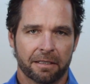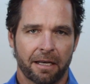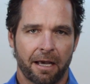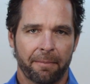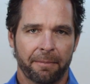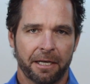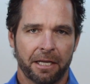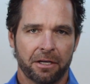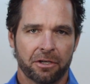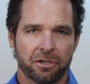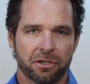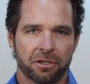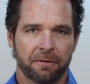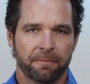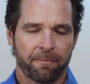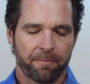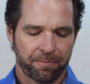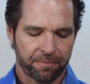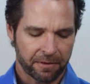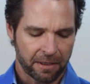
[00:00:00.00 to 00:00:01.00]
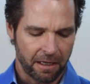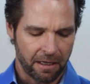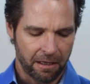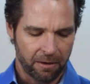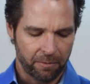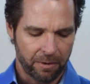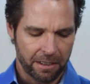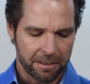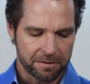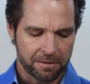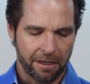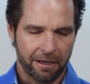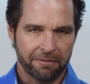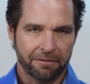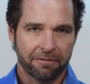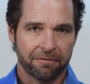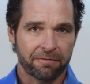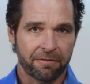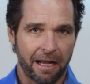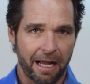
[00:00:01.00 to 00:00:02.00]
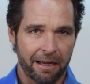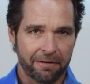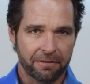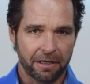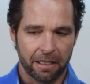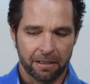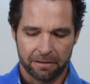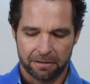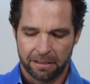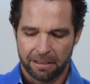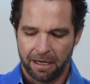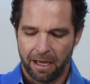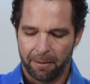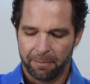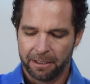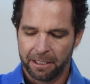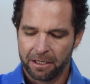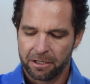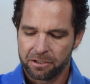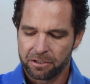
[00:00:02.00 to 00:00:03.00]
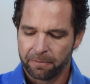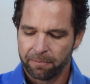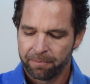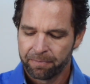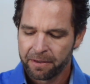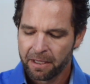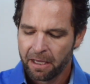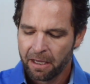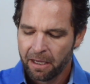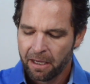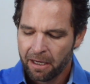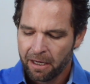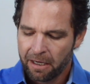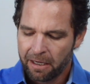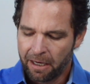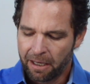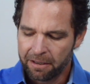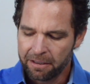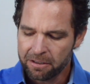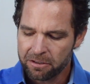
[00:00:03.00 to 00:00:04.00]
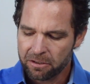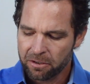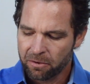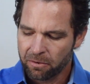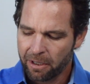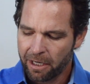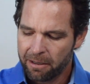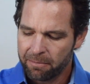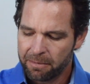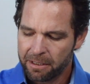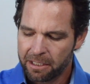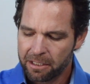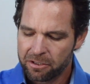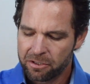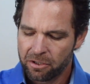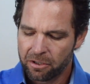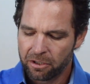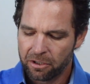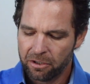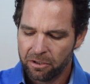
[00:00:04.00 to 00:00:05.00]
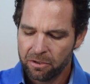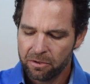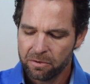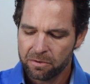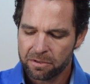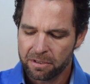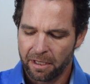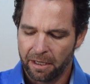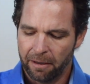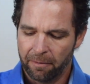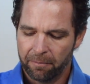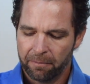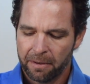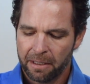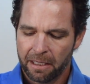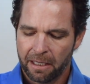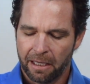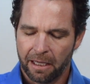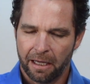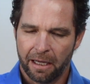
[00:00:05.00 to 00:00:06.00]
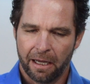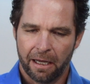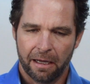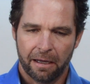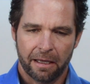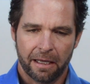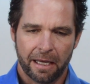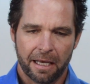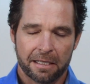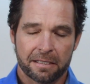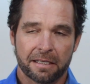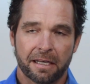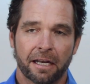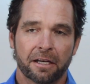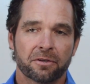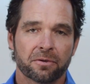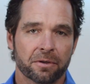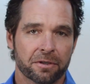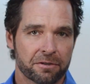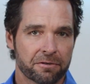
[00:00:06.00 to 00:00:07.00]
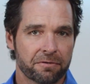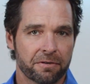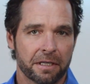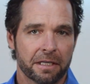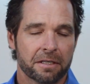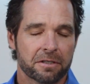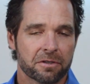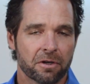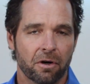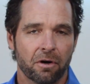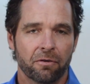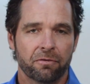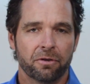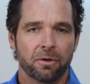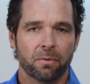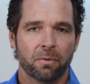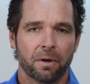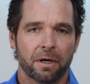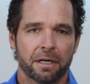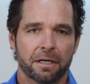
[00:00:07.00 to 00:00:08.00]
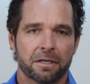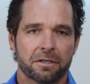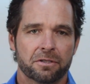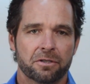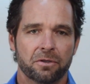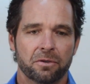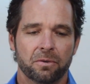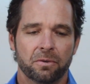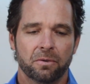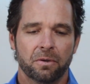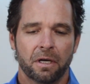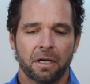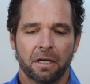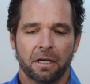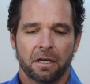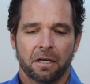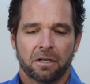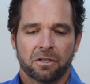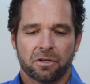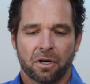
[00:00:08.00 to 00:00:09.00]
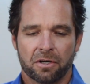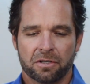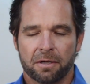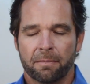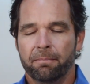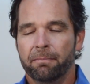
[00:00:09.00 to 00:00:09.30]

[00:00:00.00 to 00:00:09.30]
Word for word: denomination and we also have a $5 denomination. Now these are great because you can use them as an entrance fee. So if you wanted to charge a